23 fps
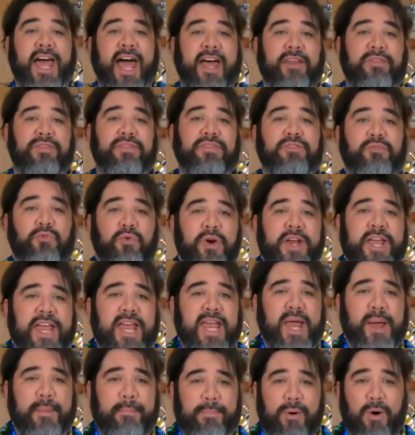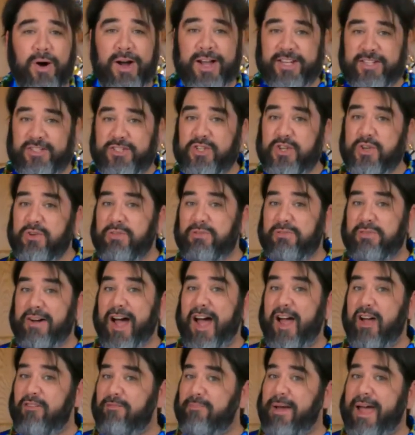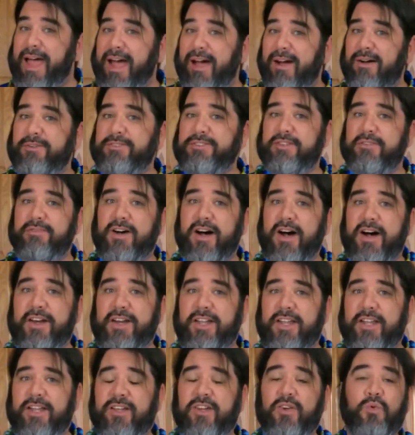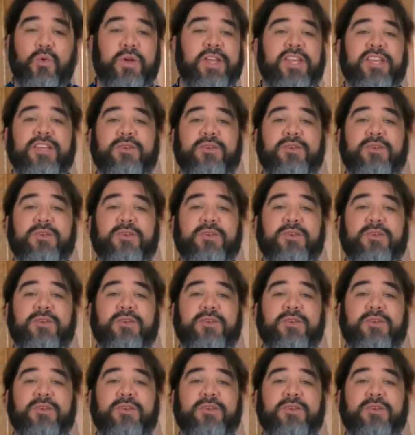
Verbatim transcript: to add 3.25 pounds of honey. We